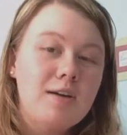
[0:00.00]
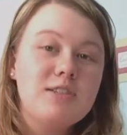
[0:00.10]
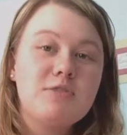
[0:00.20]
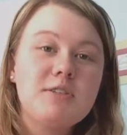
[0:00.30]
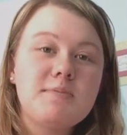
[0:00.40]

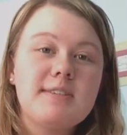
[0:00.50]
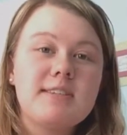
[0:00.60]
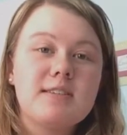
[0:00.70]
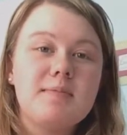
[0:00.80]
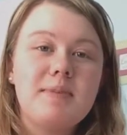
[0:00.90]
She wants to be
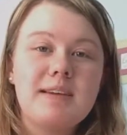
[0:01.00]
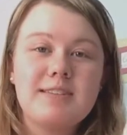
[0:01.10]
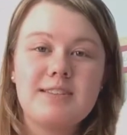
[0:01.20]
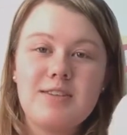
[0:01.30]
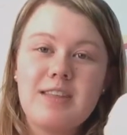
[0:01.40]
sleeping,
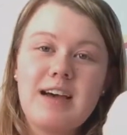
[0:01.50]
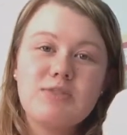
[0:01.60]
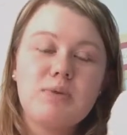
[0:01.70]
so that's